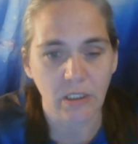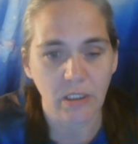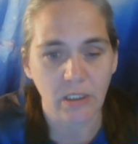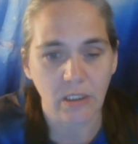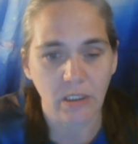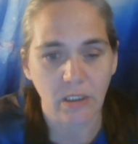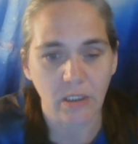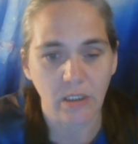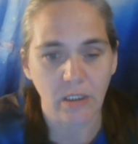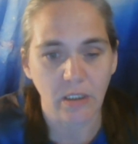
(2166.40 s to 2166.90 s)

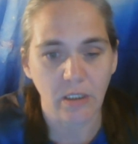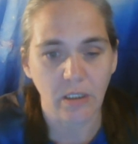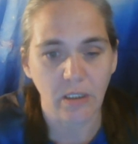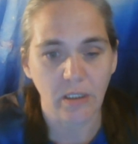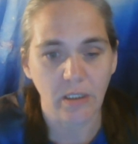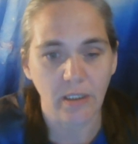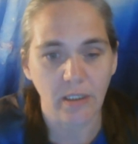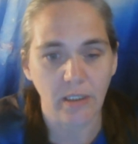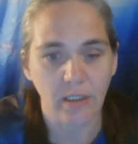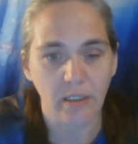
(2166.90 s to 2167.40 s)

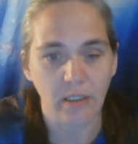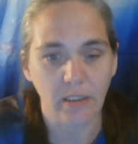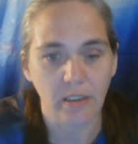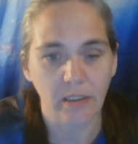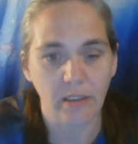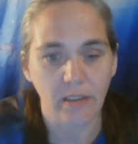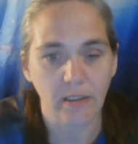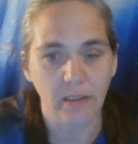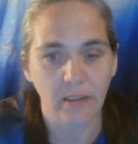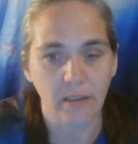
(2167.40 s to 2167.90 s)

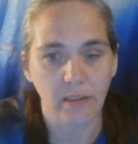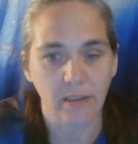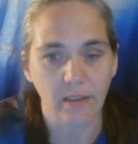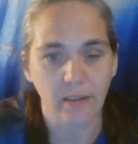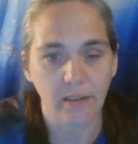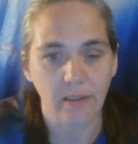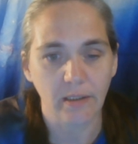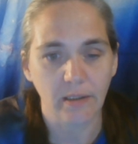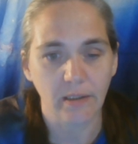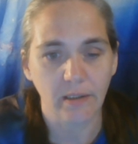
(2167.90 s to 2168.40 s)

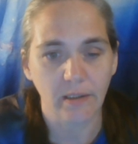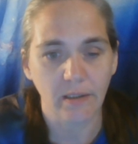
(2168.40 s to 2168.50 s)
[no speech]